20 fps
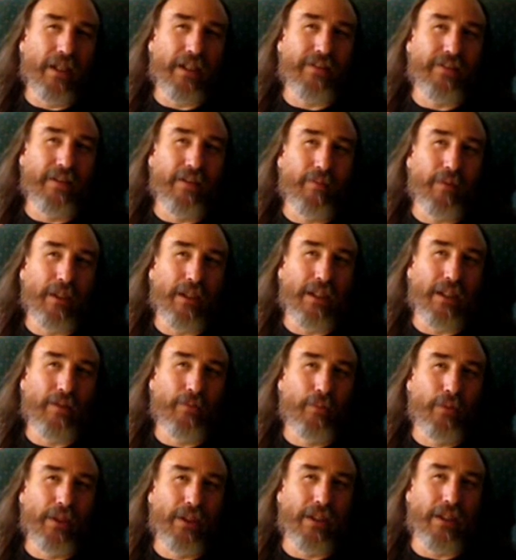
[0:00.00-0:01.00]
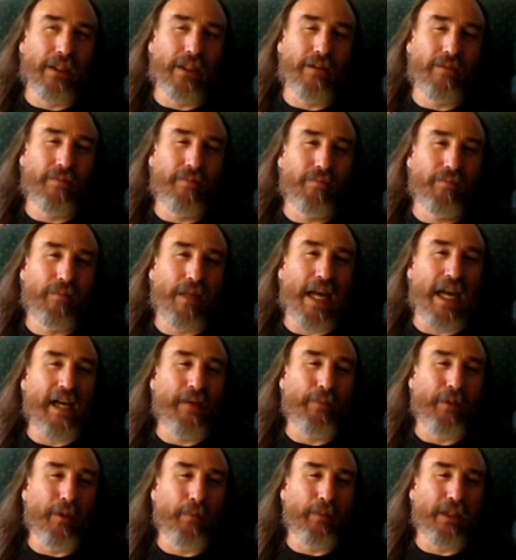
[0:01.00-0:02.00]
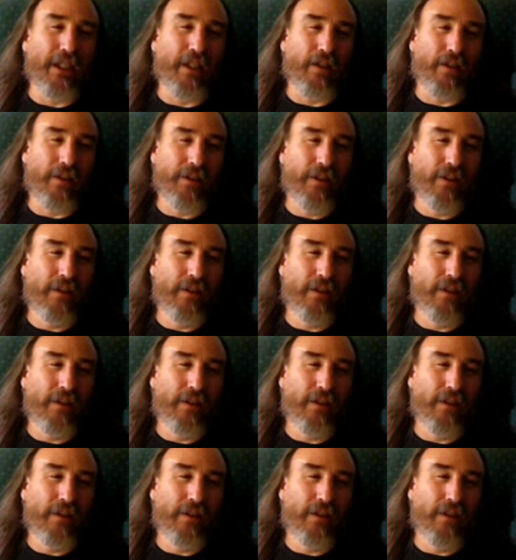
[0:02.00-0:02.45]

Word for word: not something that I'm really happy about.